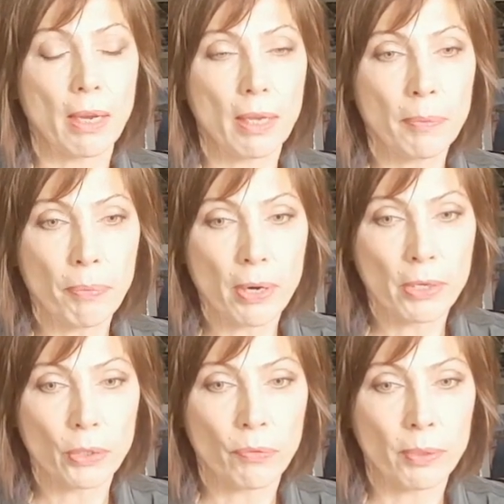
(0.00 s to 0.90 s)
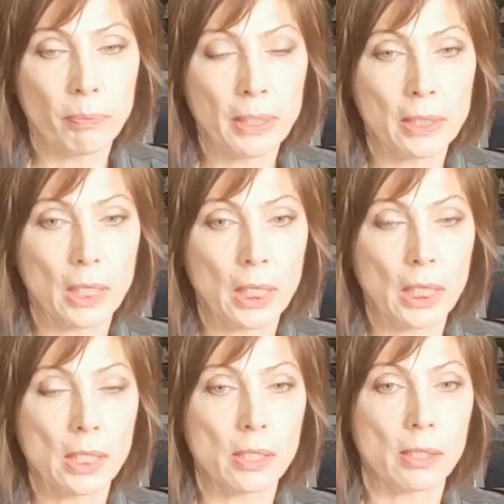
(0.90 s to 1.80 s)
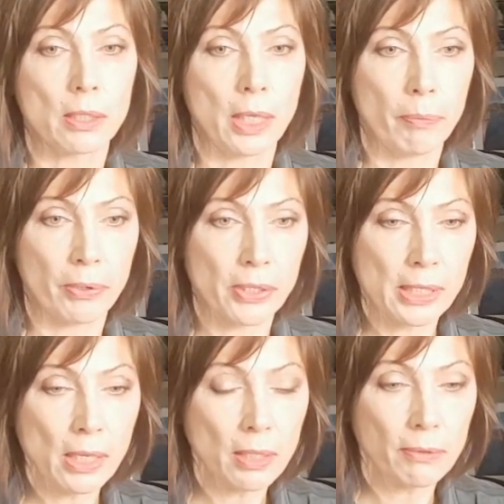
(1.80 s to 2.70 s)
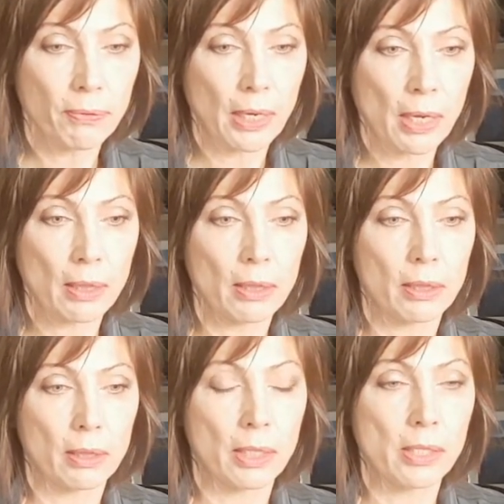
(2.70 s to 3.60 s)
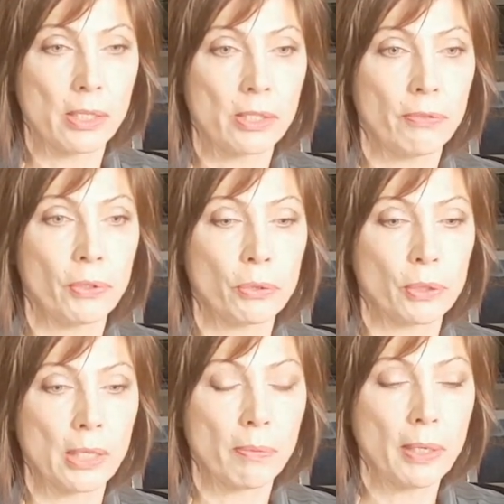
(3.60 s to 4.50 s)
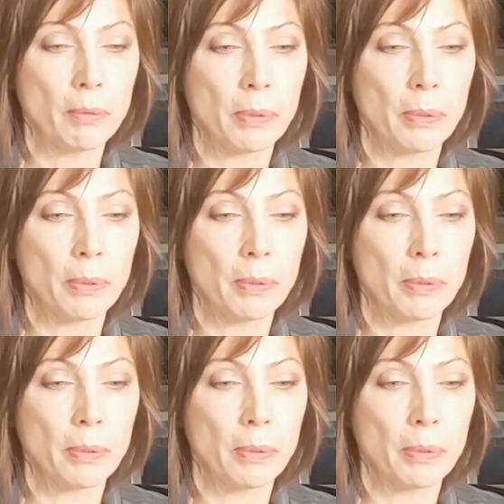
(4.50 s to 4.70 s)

And the other part of the bid is labor itself, and this is difficult